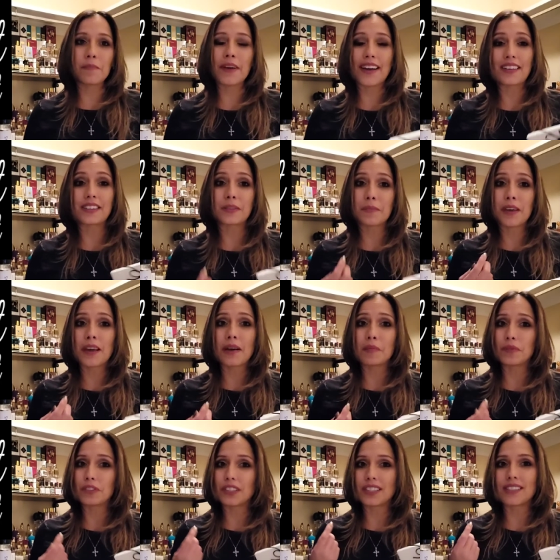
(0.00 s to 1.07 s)
bank to be able
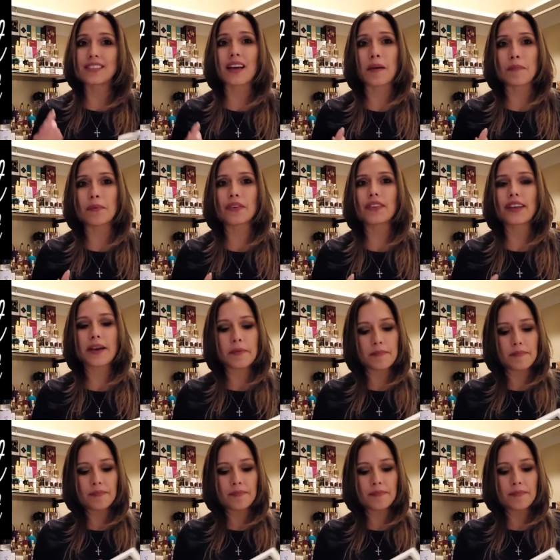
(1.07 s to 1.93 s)
to sample them.